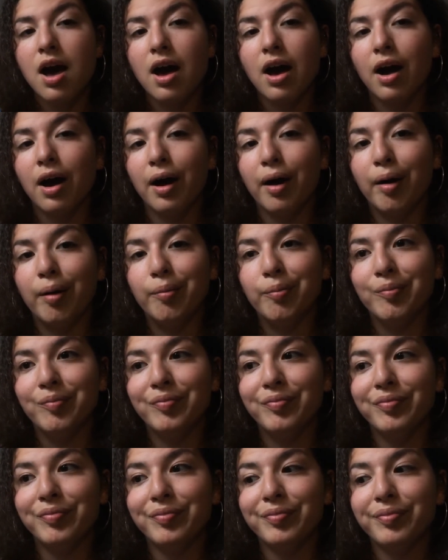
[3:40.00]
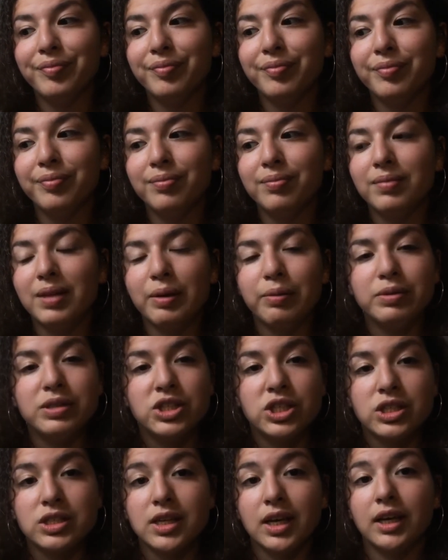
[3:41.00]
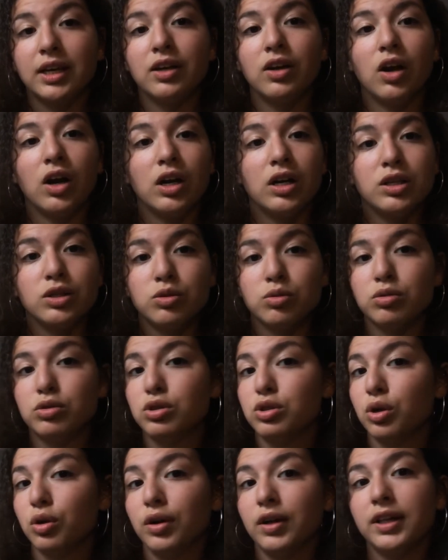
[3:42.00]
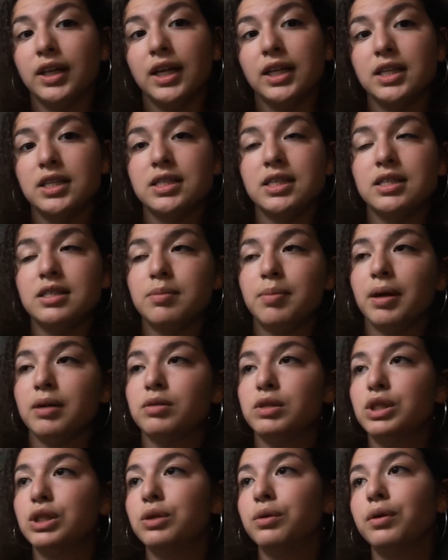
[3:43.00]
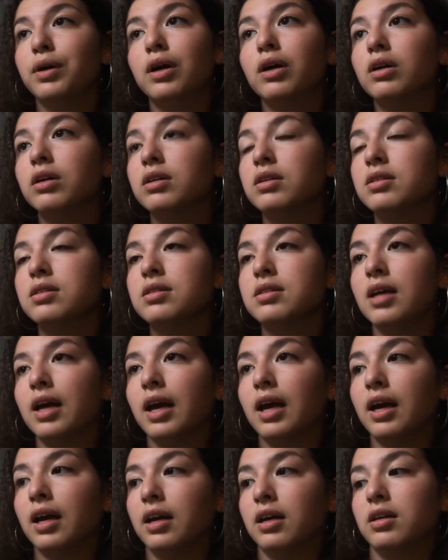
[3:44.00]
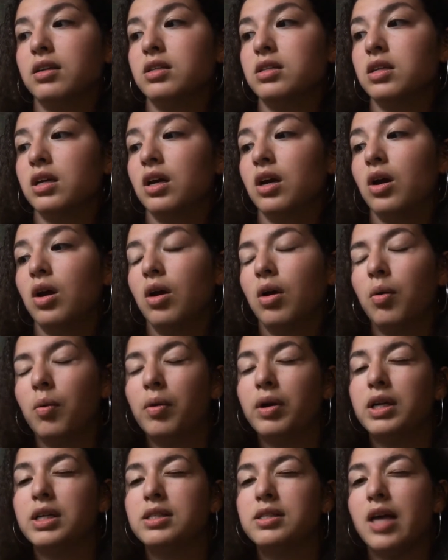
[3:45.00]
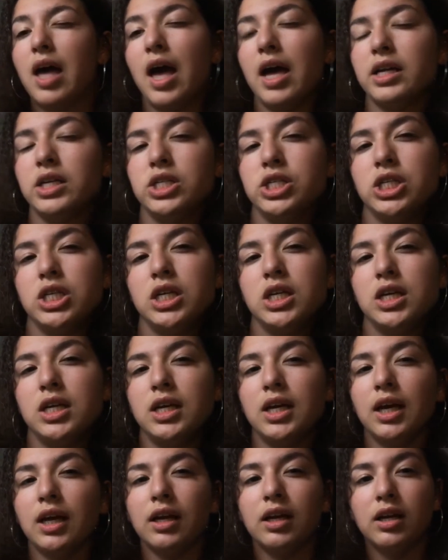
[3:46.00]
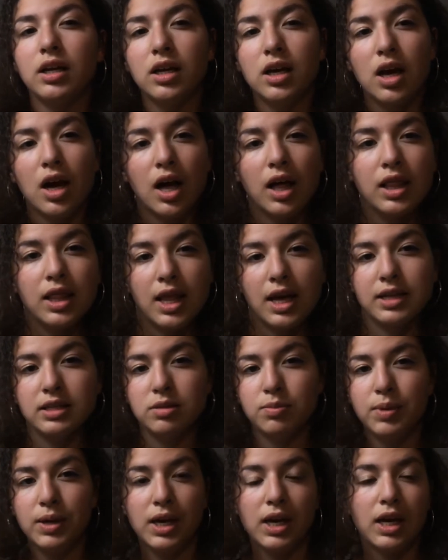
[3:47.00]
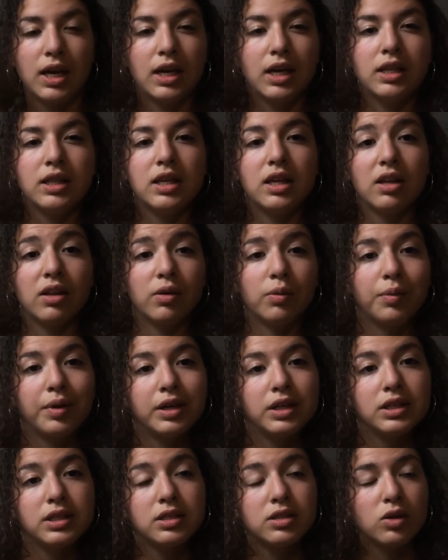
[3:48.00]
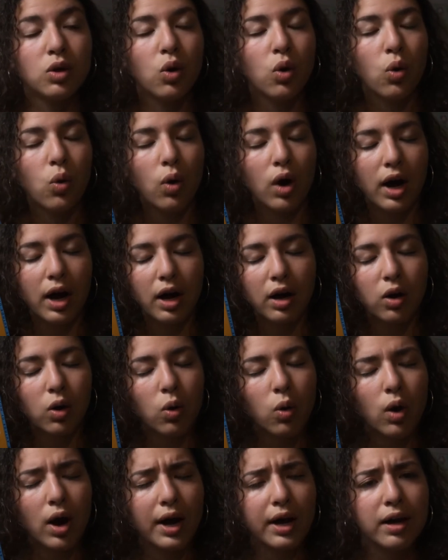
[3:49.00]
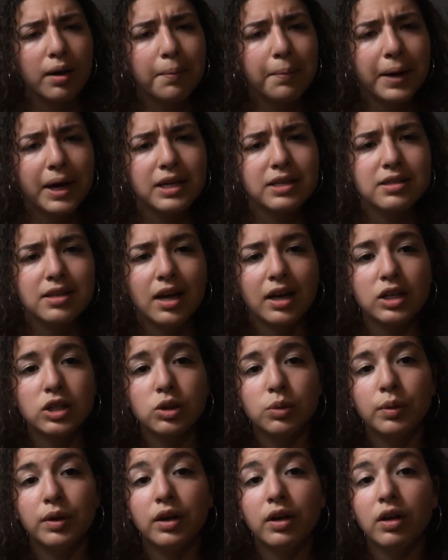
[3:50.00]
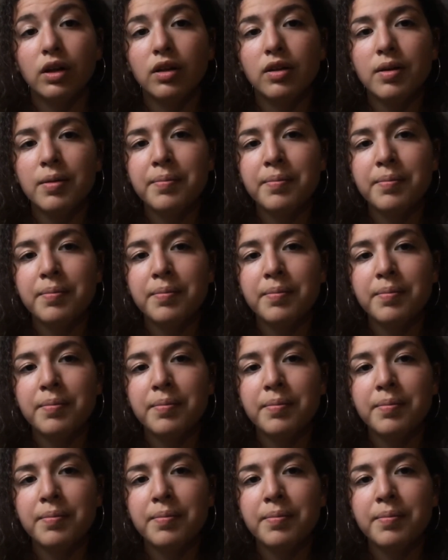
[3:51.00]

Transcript: It was just like an artist was told that this is about 2 girls, and one is edgy and a lesbian, and the other one is a quiet bisexual,